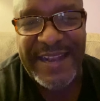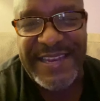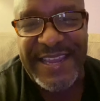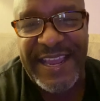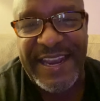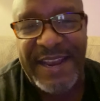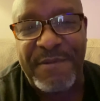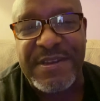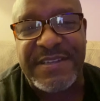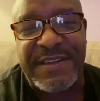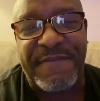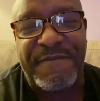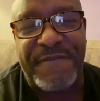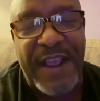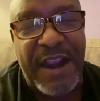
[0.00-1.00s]
then, it was the
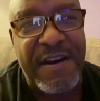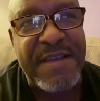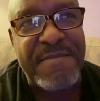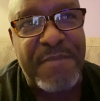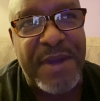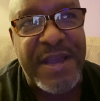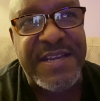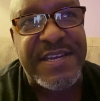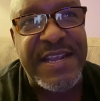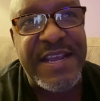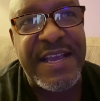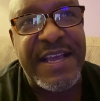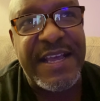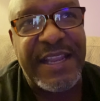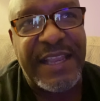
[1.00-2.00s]
very much
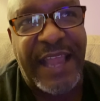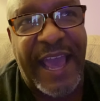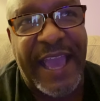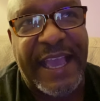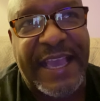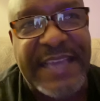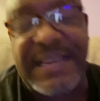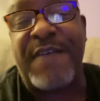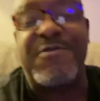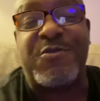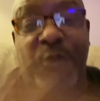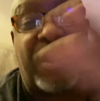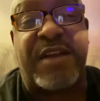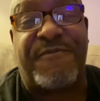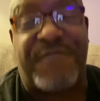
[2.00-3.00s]
like, because I was
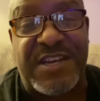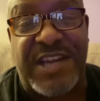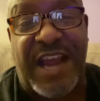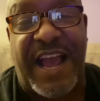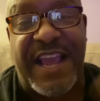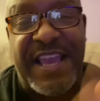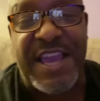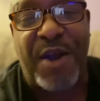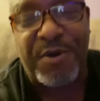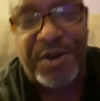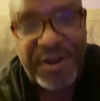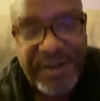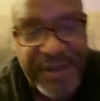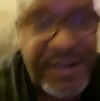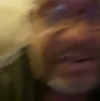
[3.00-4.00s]
working for John
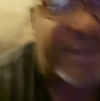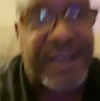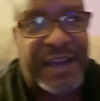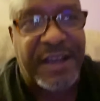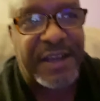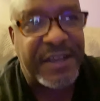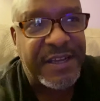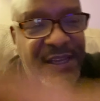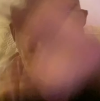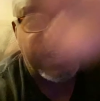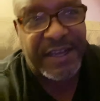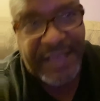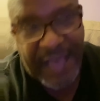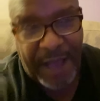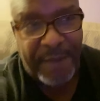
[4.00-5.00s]
Yoder,
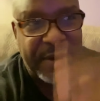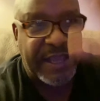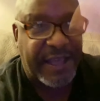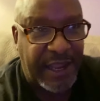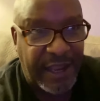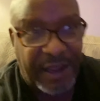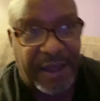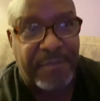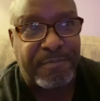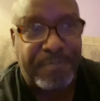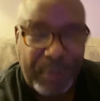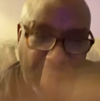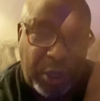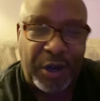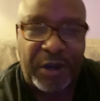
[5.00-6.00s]
comedy club
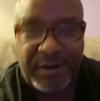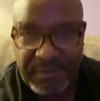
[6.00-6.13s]
booker